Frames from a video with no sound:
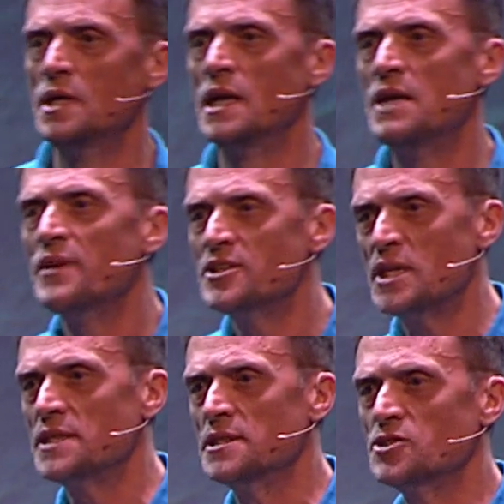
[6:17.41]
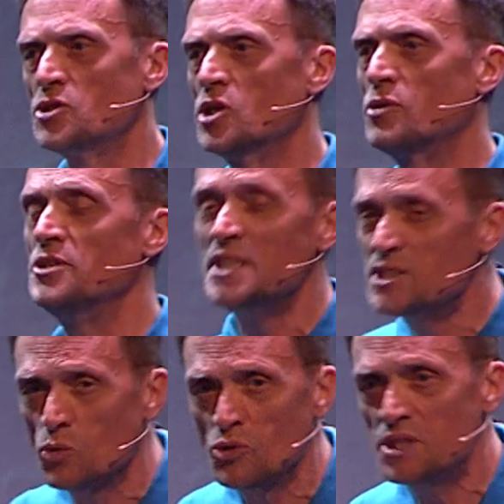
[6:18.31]
living standards can increase. These
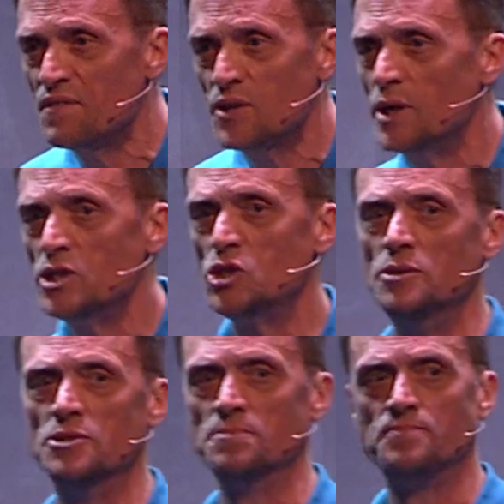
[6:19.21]
are all difficult issues.